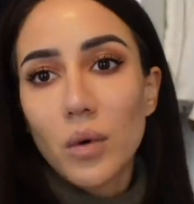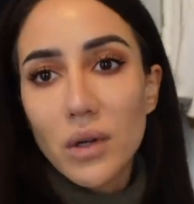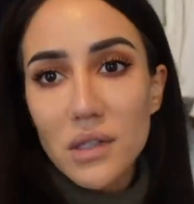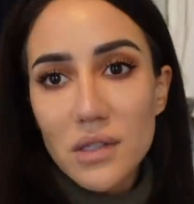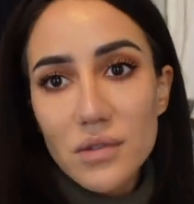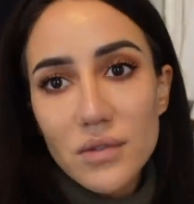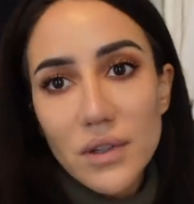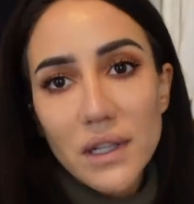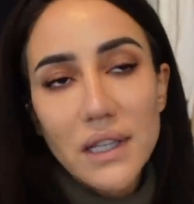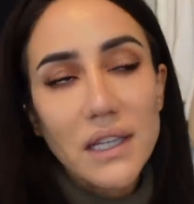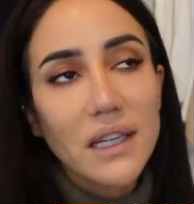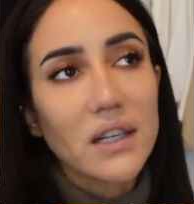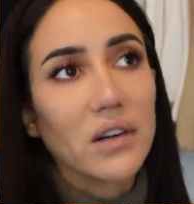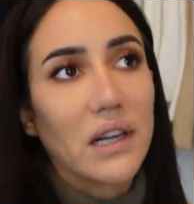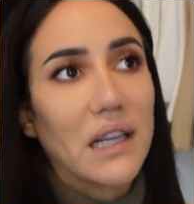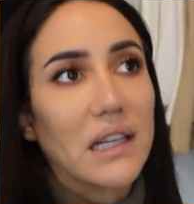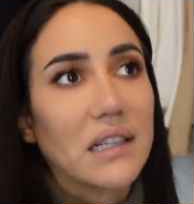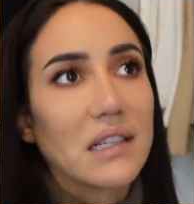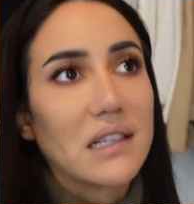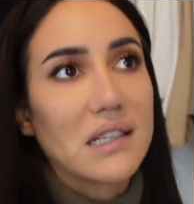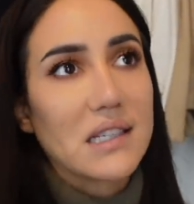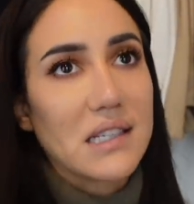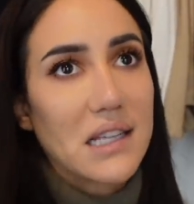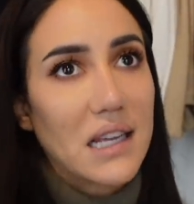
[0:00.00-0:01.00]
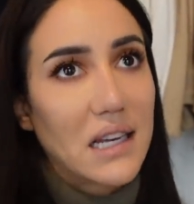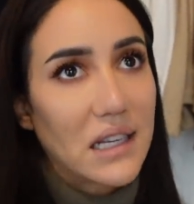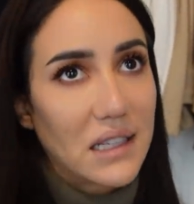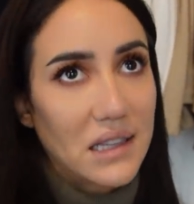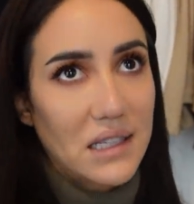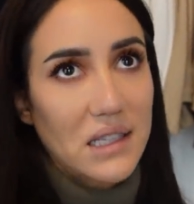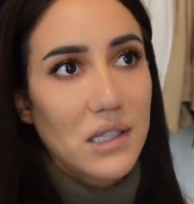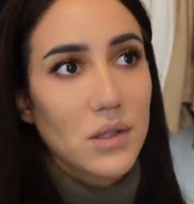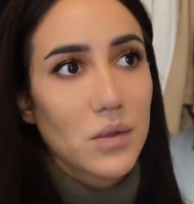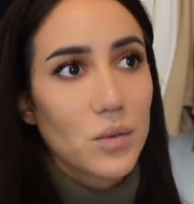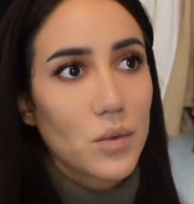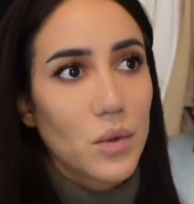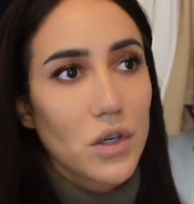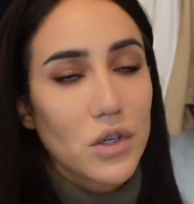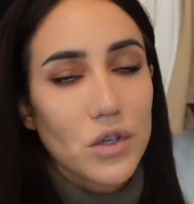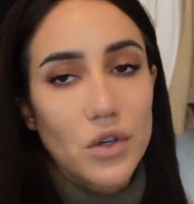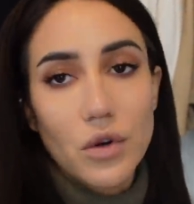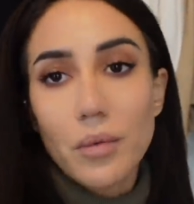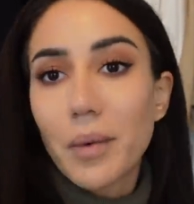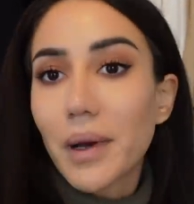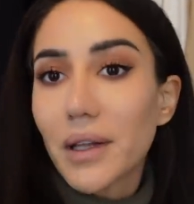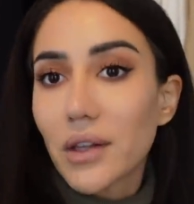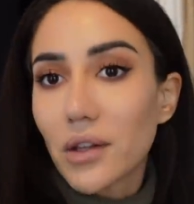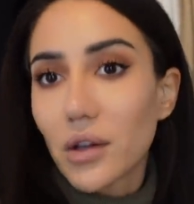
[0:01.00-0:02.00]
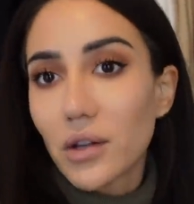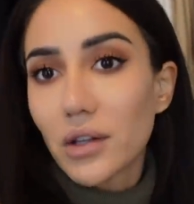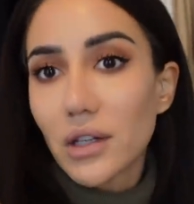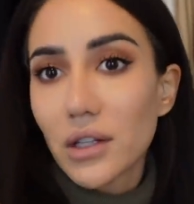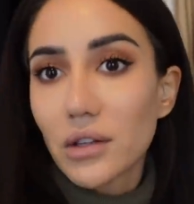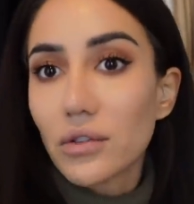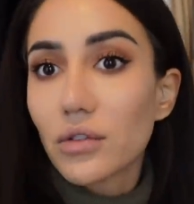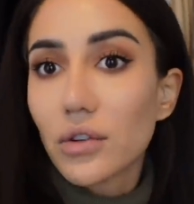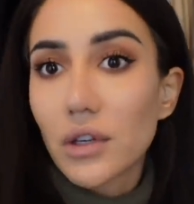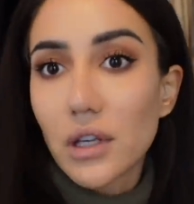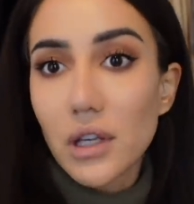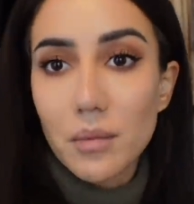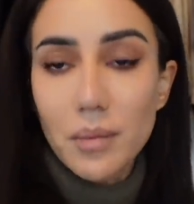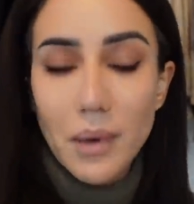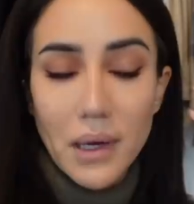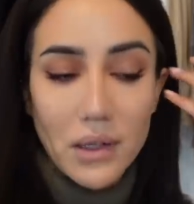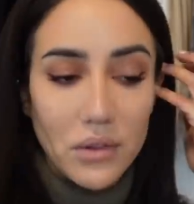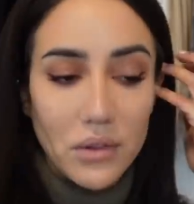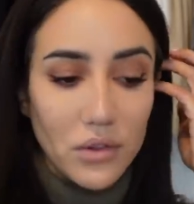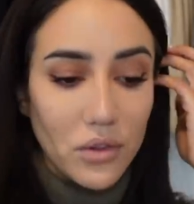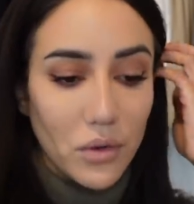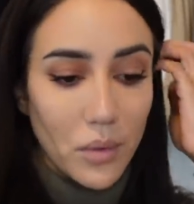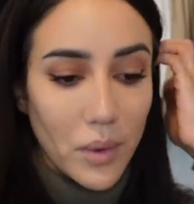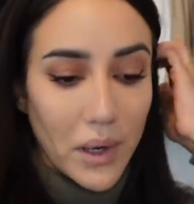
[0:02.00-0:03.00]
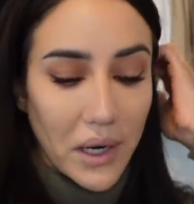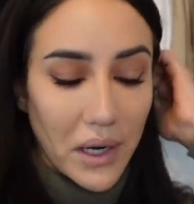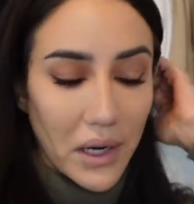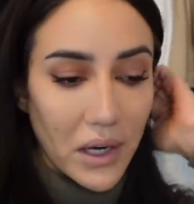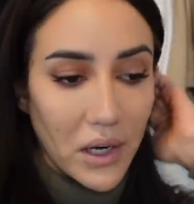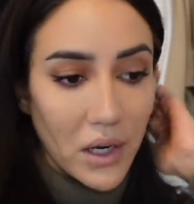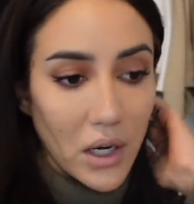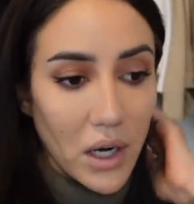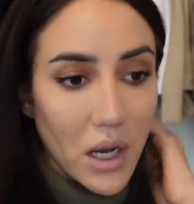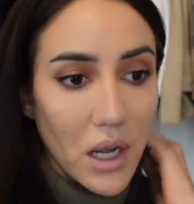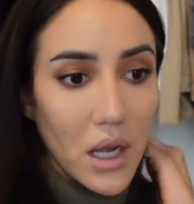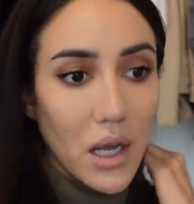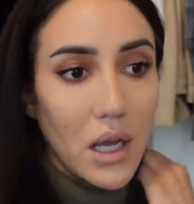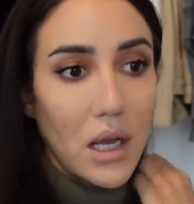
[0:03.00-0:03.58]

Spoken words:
What's really great is that in this wardrobe I don't need to keep underwear,